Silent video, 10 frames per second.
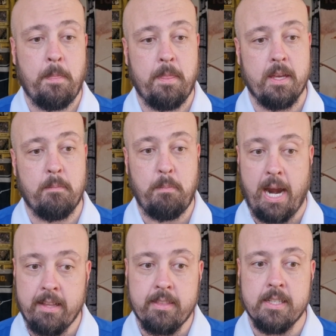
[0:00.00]
The
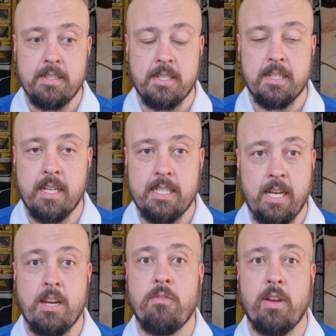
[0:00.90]
Panthers'
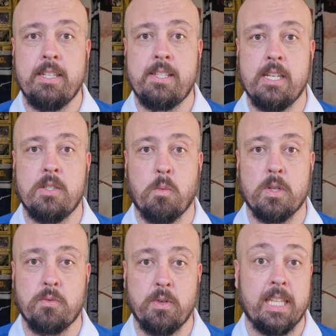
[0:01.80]
defense is
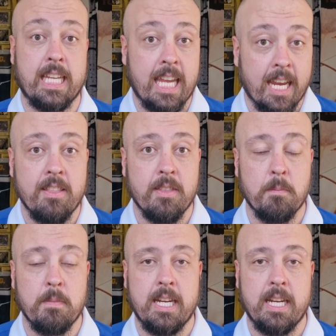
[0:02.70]
what's really kicking them